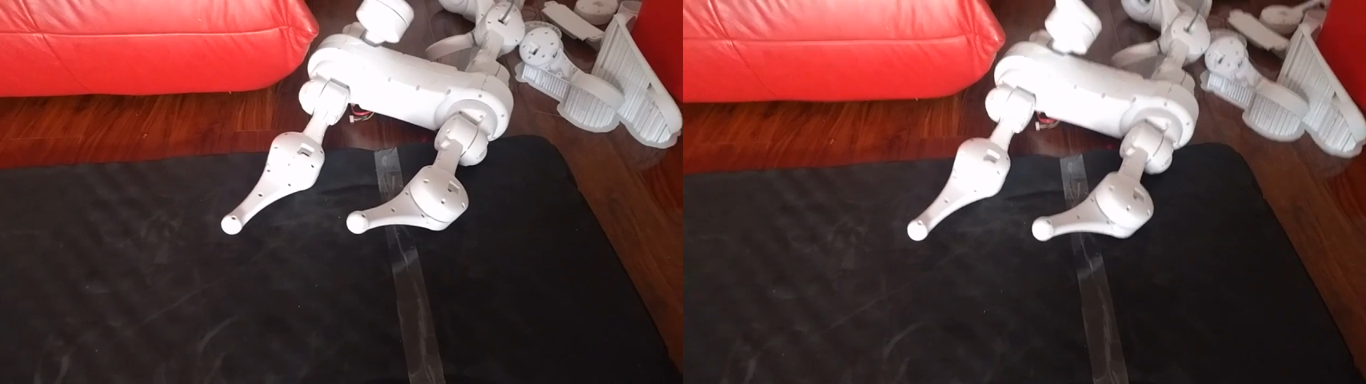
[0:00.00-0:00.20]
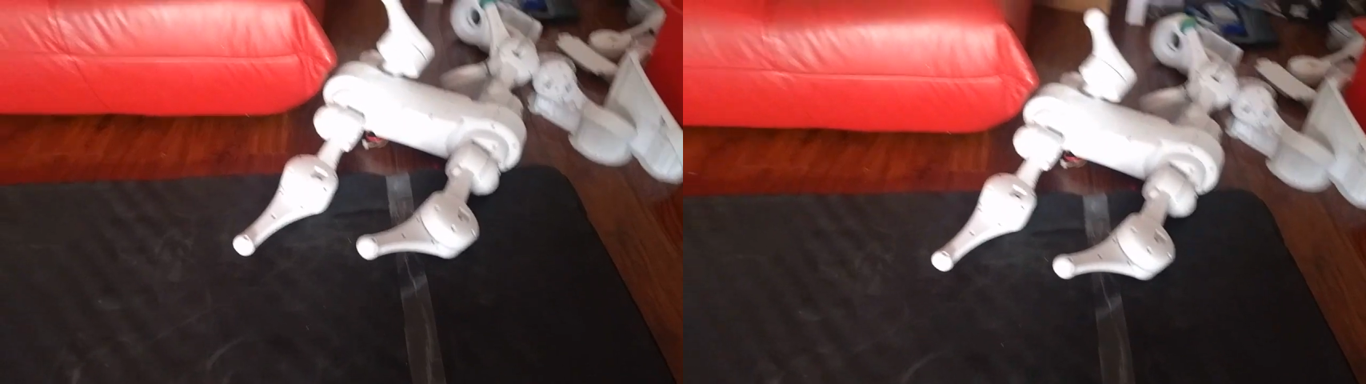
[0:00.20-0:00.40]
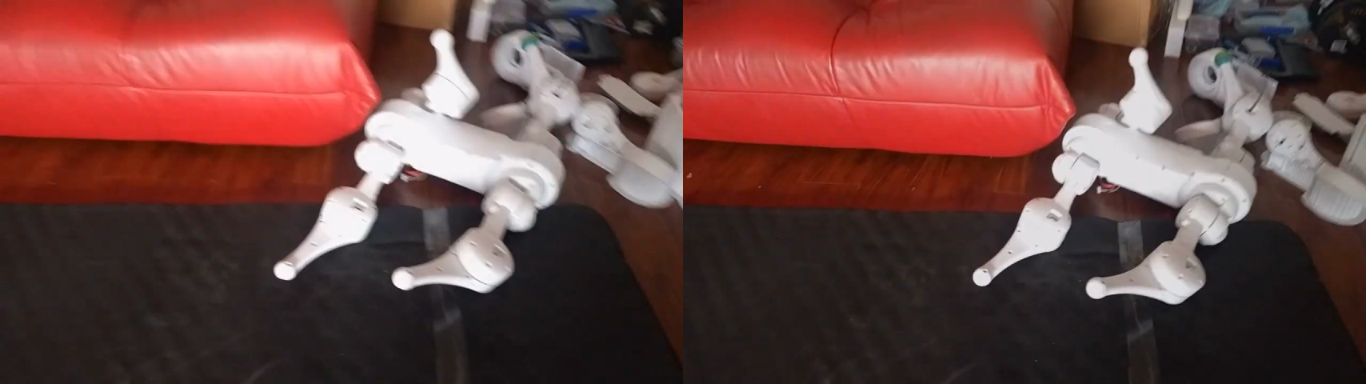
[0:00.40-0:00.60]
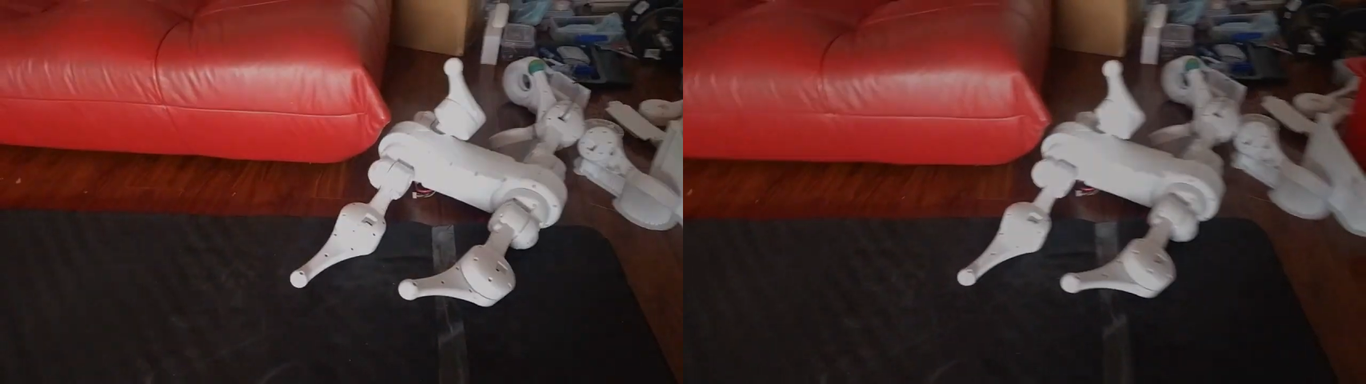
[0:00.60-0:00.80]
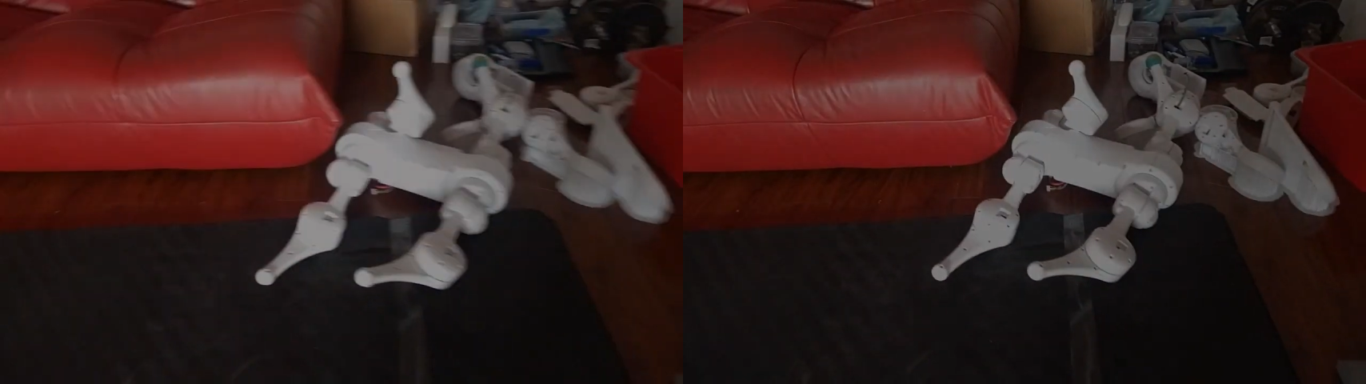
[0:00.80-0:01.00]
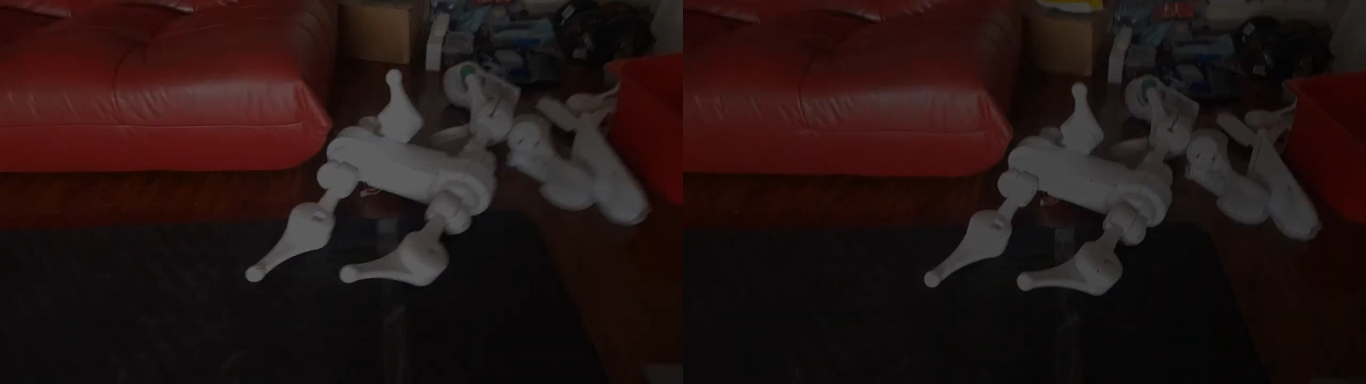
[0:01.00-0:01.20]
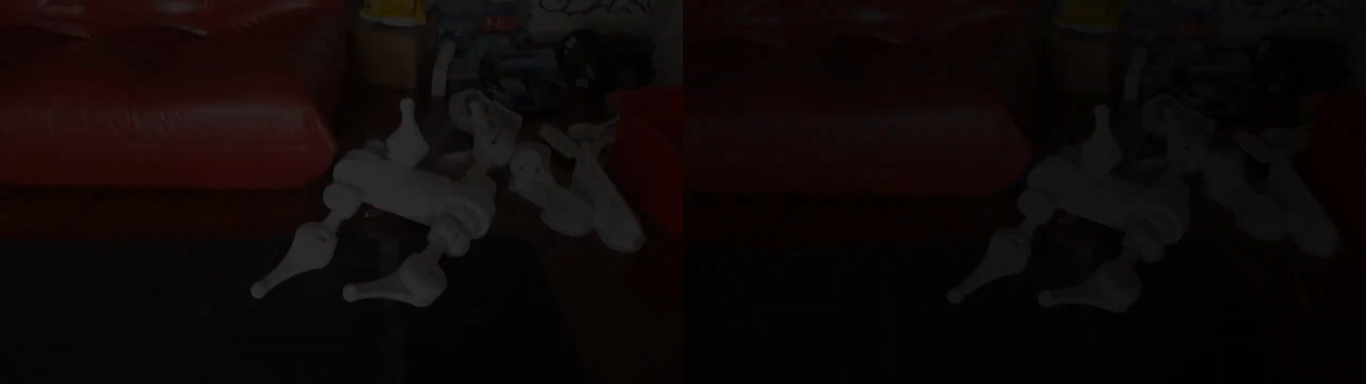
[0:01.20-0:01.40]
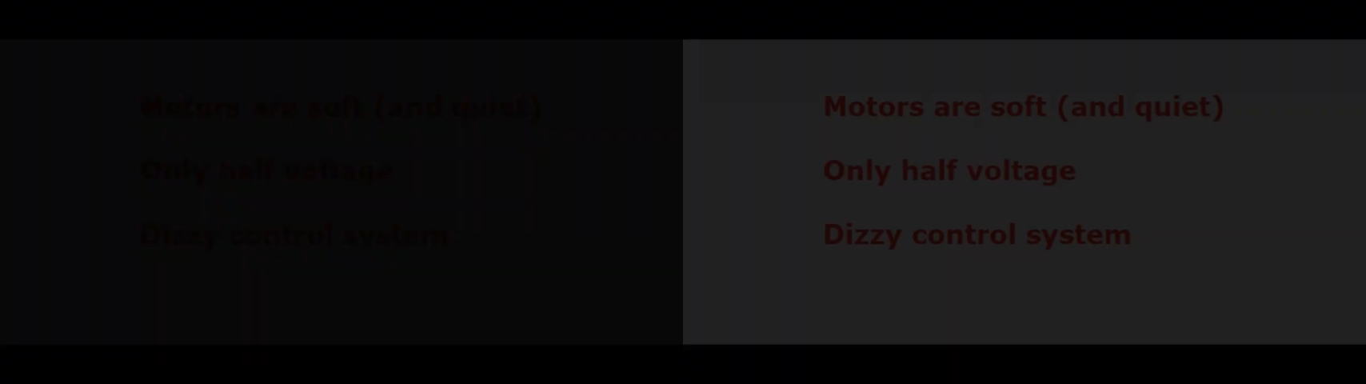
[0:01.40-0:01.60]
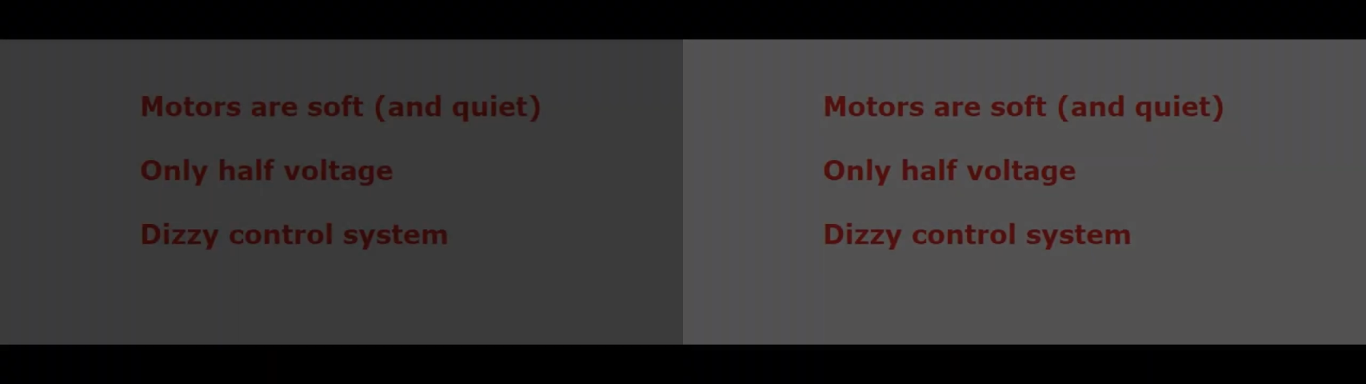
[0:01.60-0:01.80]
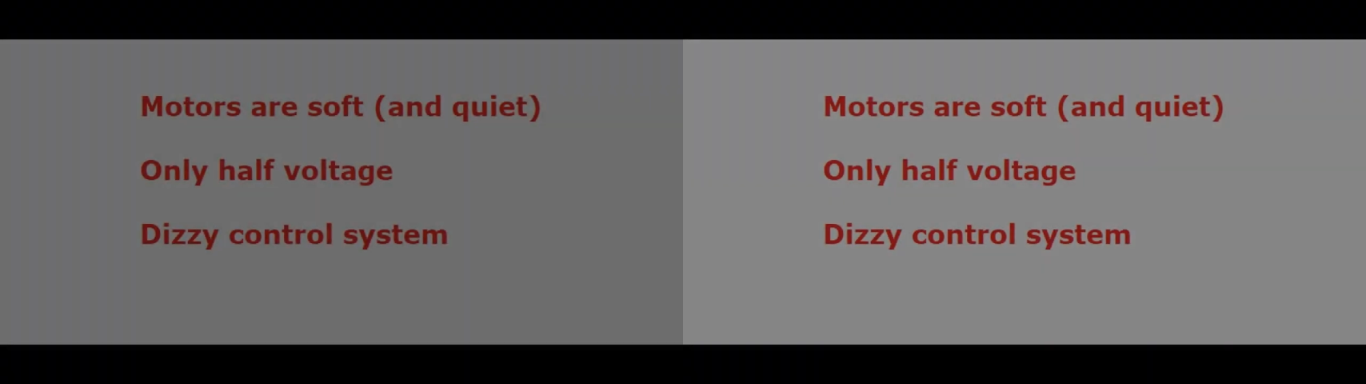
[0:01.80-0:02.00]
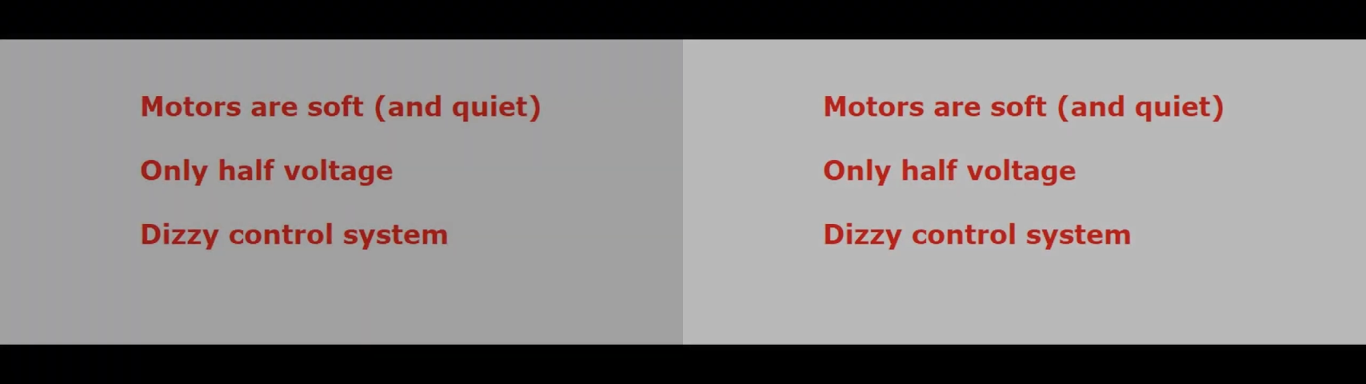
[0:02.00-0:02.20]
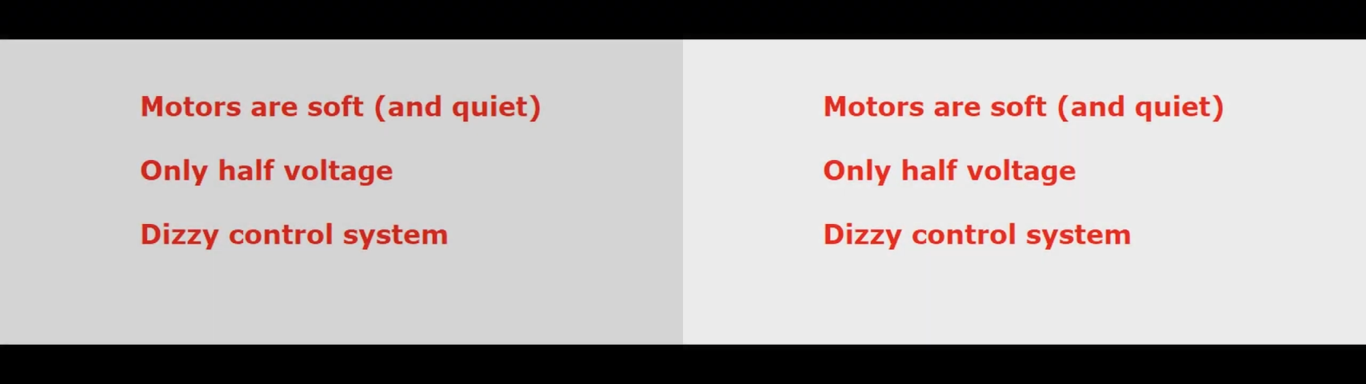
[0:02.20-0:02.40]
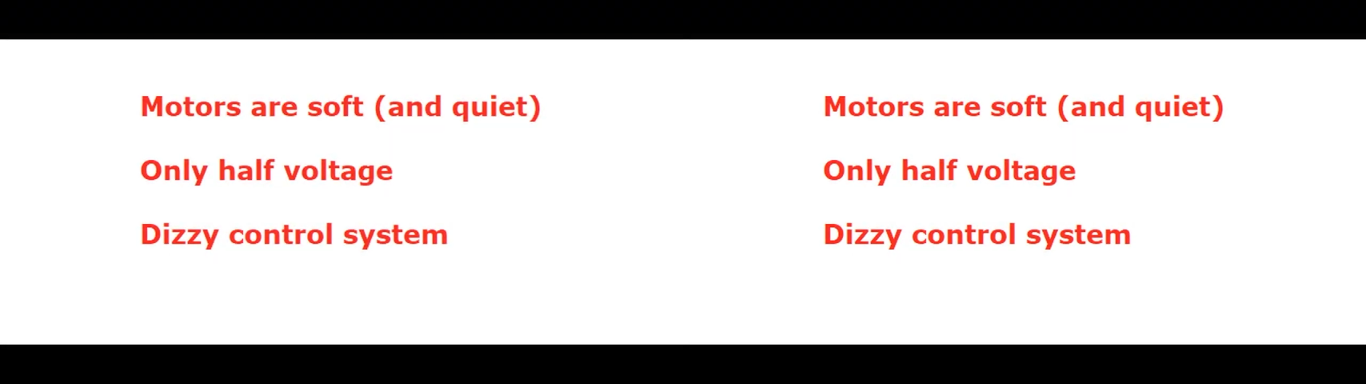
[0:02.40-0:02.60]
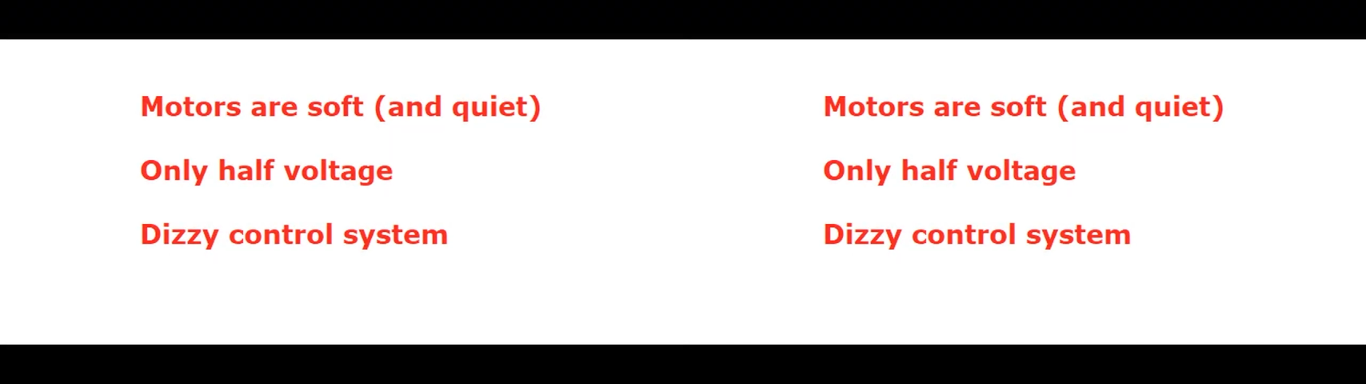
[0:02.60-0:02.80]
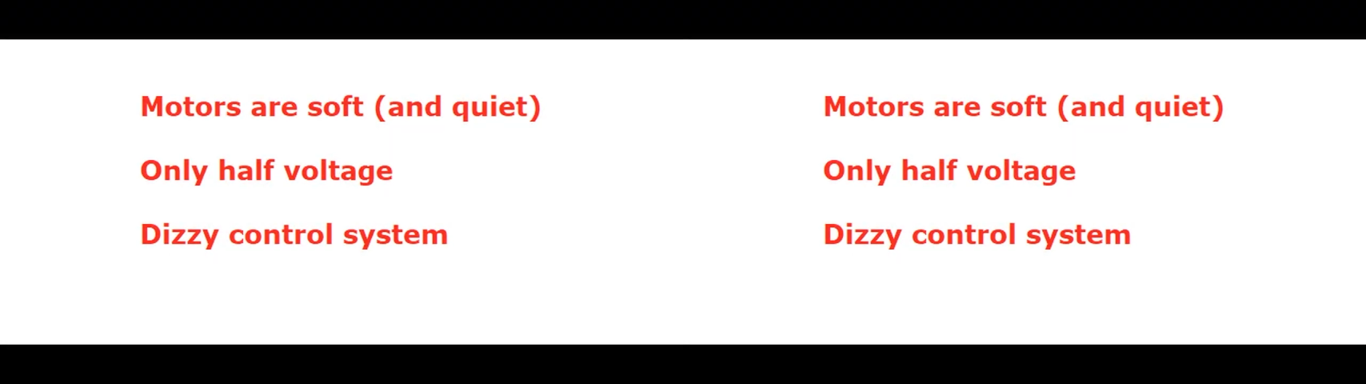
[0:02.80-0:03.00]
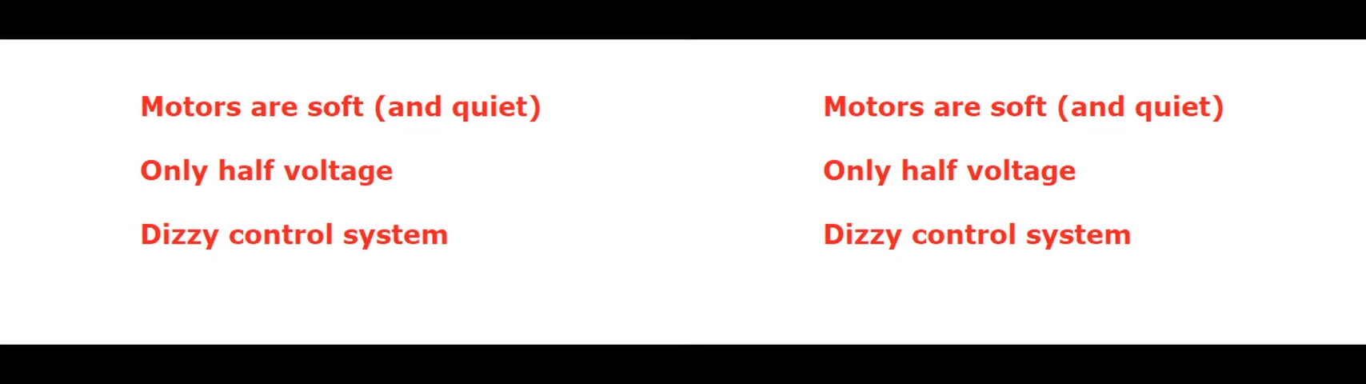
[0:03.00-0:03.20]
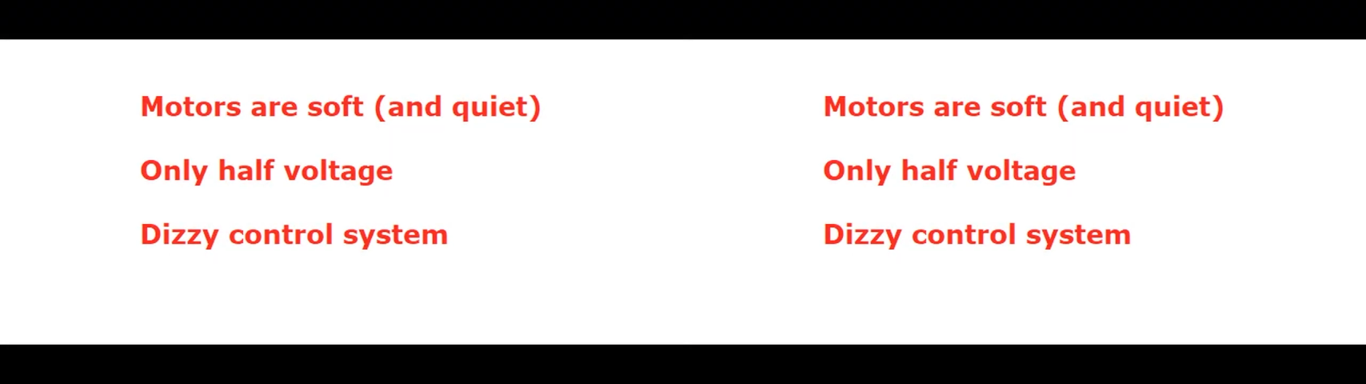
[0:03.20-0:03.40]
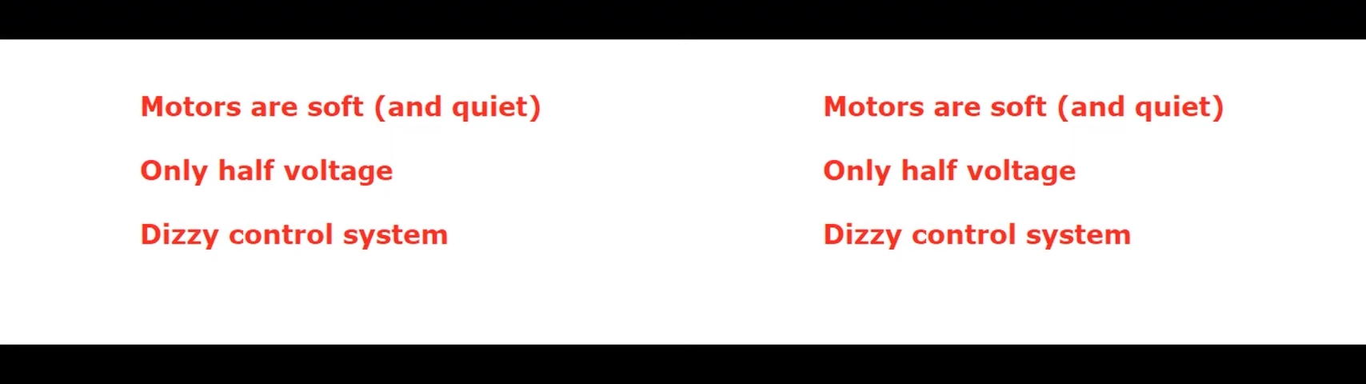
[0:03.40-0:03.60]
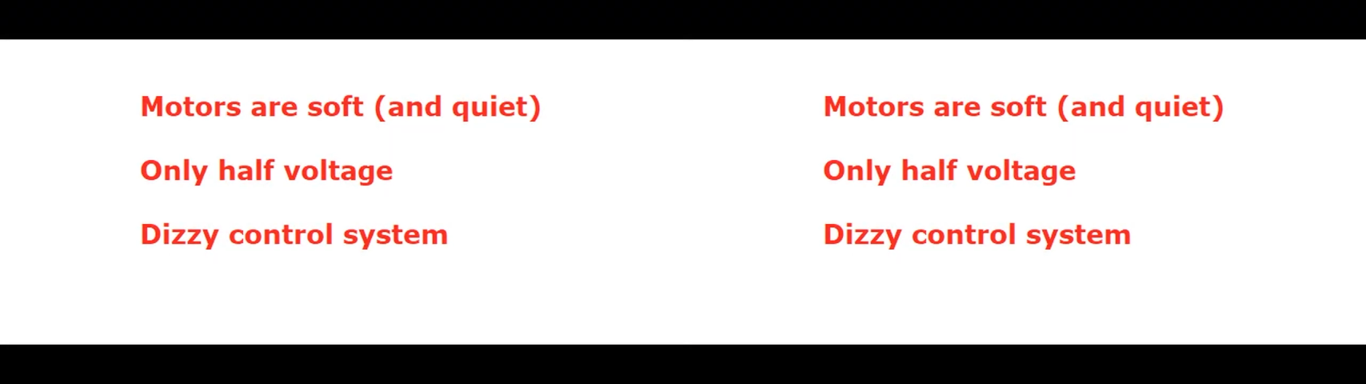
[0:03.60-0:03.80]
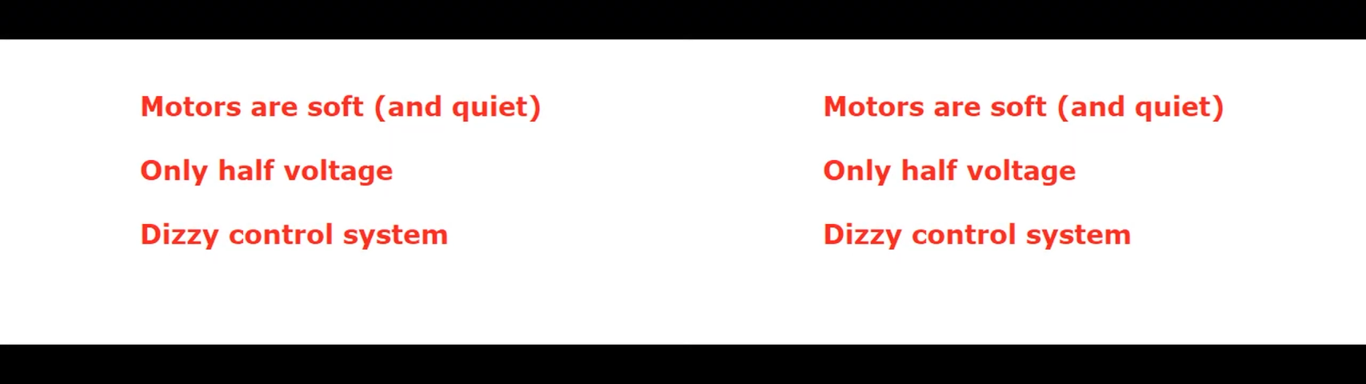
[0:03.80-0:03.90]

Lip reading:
(no speaker visible)